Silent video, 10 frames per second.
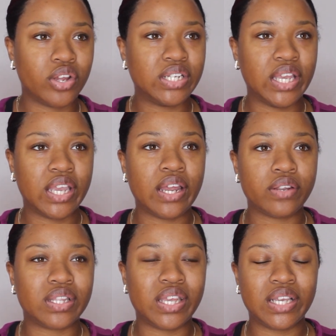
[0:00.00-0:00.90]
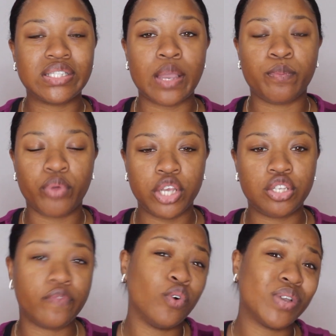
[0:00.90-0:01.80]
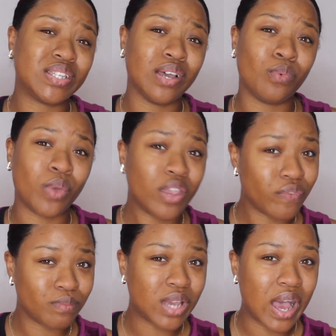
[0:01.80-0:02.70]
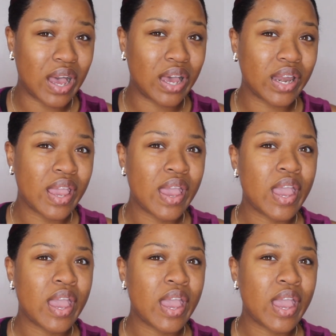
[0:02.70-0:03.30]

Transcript: and taking out the things that brings your focus away from God